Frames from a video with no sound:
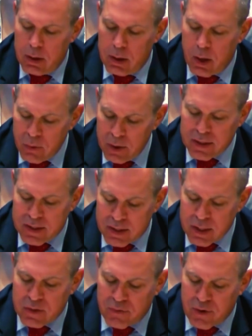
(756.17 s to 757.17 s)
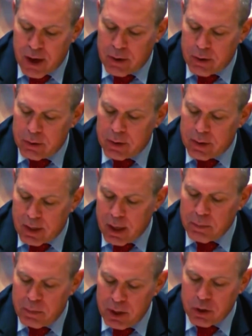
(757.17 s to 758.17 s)
A real ceasefire
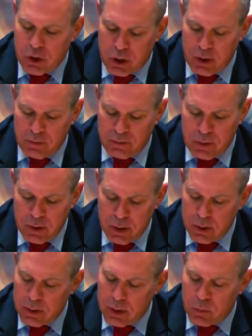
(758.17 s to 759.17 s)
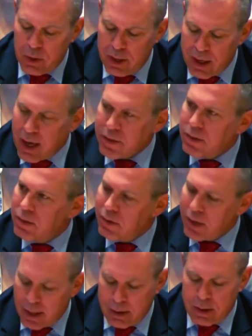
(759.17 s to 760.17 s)
can be achieved that will last
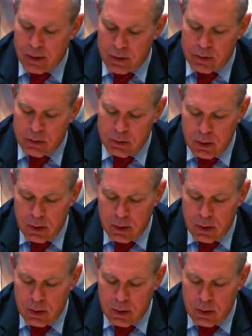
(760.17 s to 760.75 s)
decades.